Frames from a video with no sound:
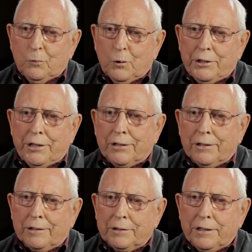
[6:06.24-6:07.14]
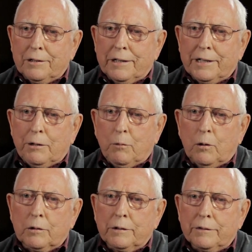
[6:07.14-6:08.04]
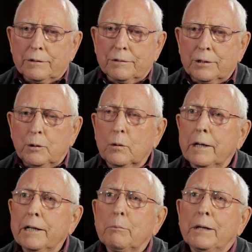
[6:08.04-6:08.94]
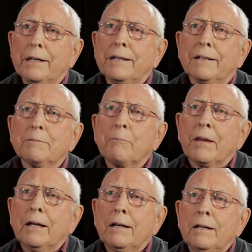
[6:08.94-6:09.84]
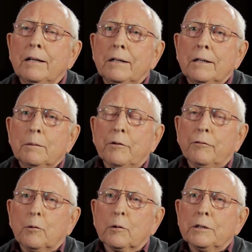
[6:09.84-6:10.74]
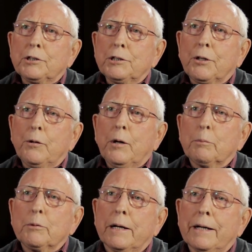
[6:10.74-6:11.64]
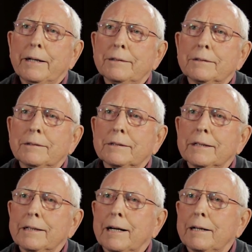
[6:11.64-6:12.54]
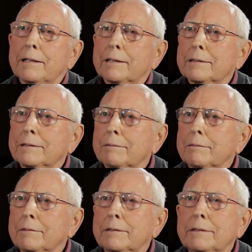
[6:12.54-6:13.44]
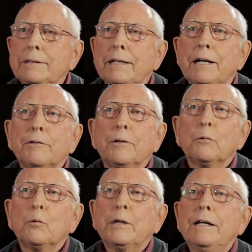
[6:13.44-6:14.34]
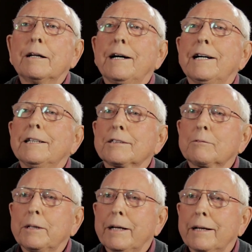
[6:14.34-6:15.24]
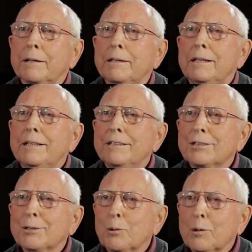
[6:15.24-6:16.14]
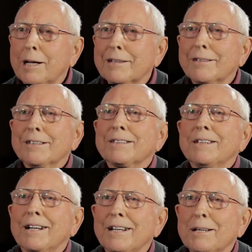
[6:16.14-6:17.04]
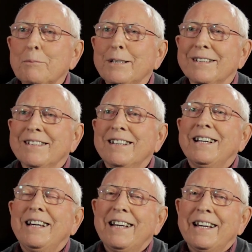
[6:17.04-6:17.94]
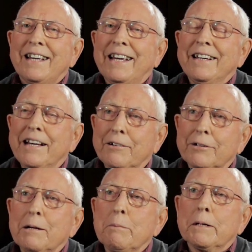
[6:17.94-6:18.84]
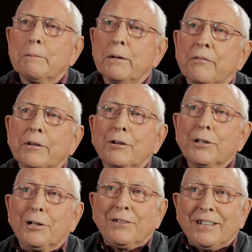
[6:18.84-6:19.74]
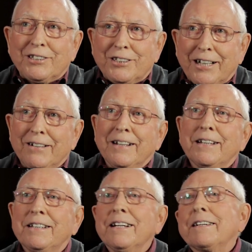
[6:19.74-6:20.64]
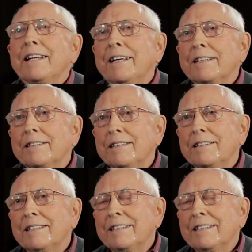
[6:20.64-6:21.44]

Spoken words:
one year, a young lady walked in the store, hadn't been in before, and she threw up her hands and said, "I never realized we had a store like this in Columbia." And that really made me feel good that Sharon had done that. And